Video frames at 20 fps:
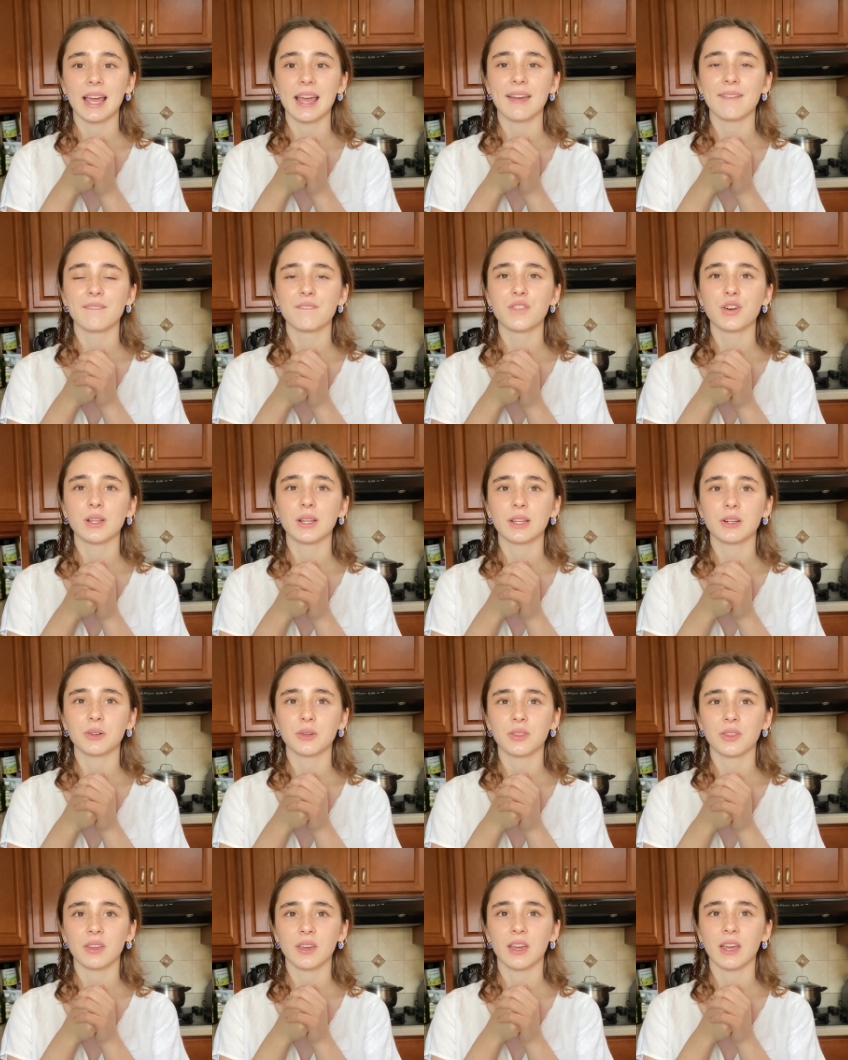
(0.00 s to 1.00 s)
every little
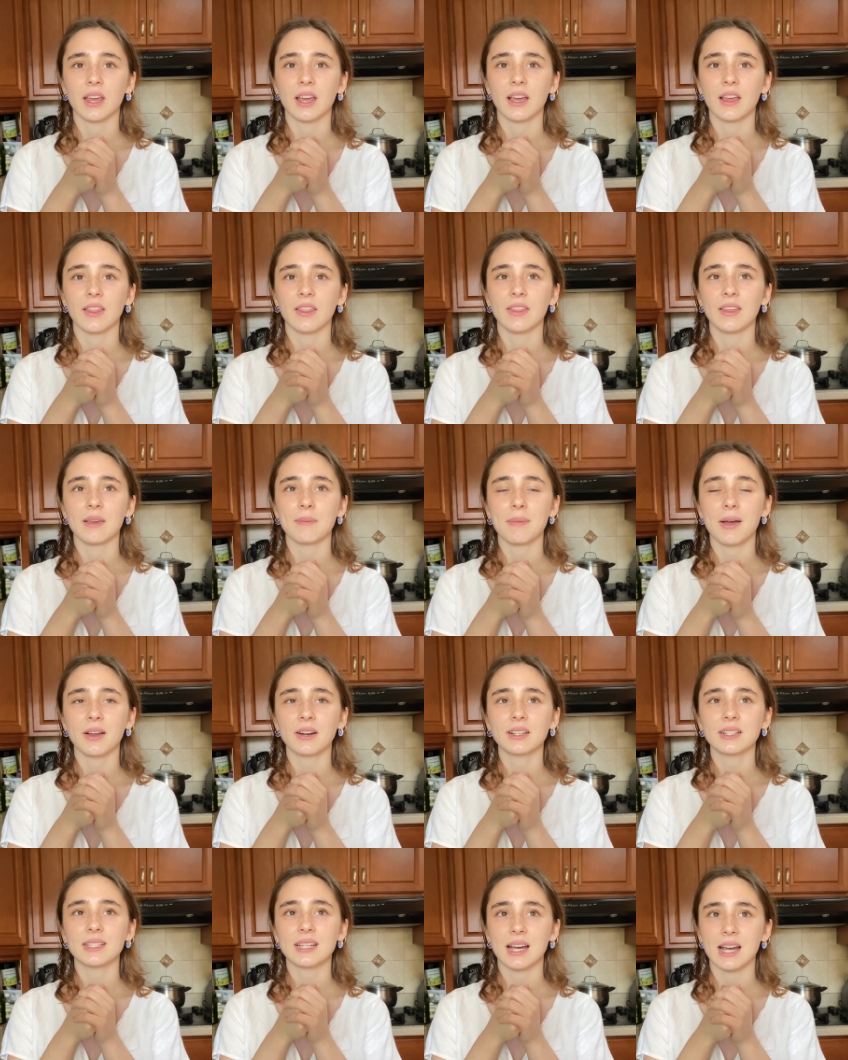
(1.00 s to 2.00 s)
thing. The amount
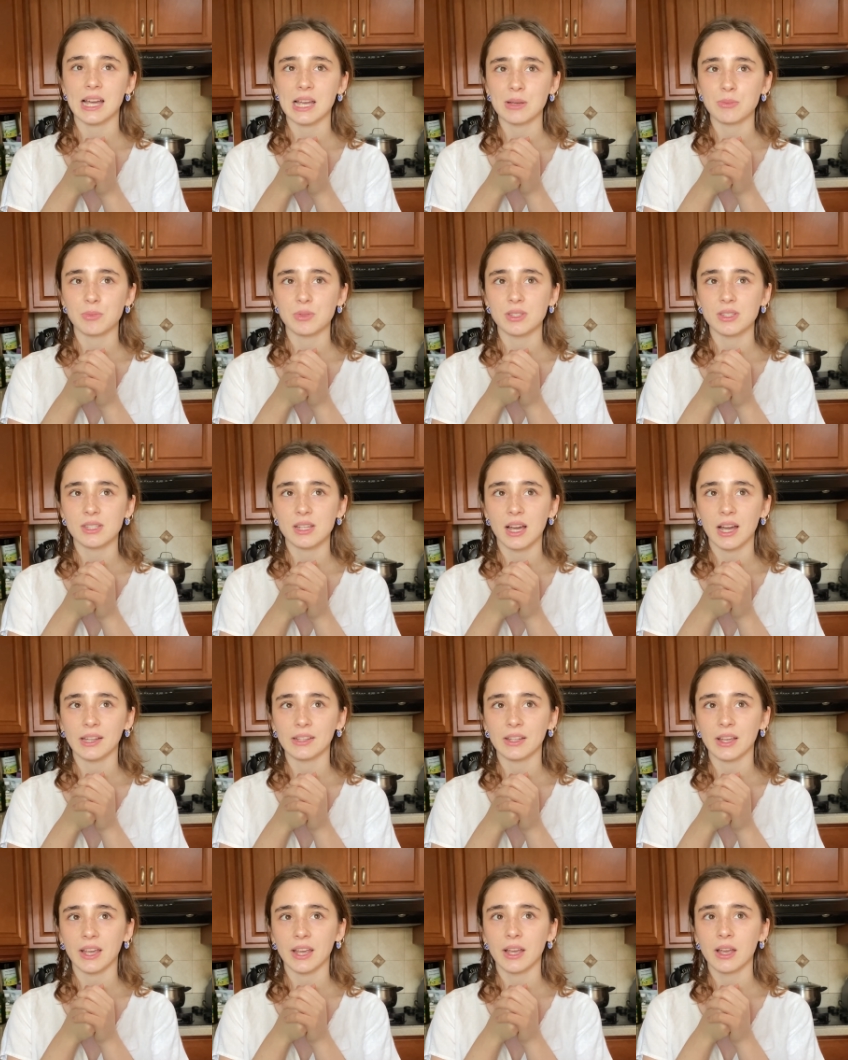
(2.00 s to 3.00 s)
of times I
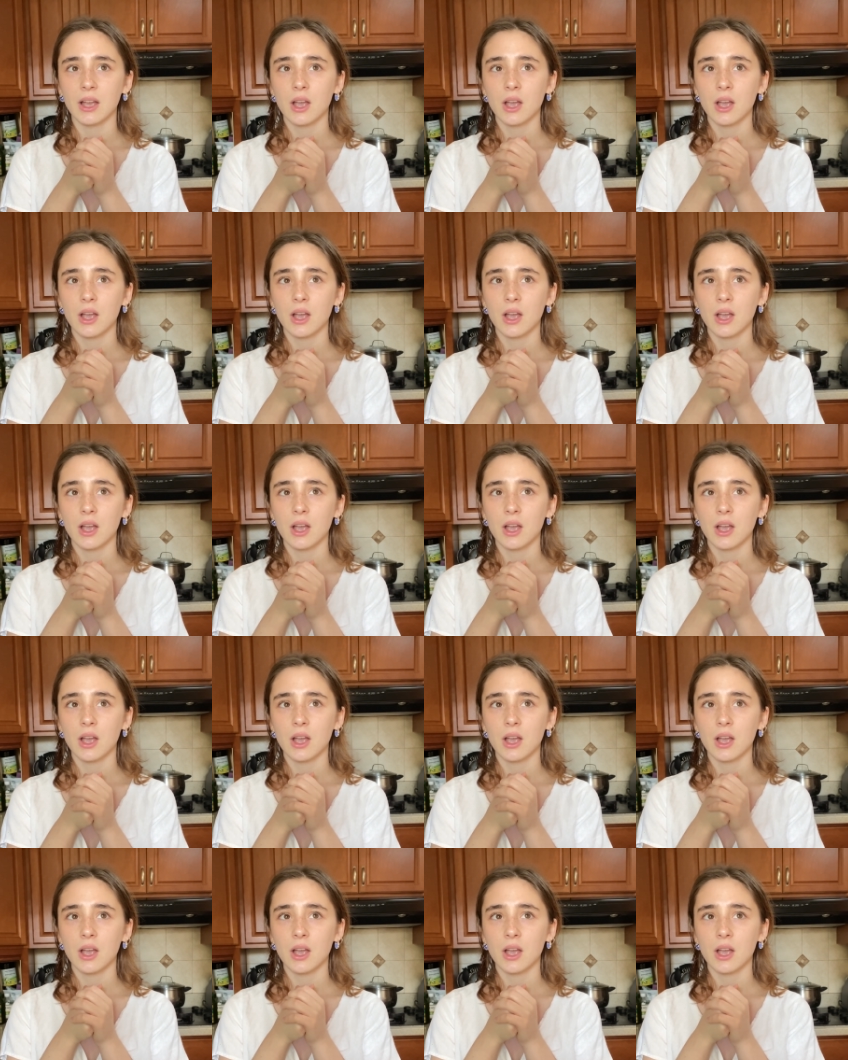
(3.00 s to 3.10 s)
like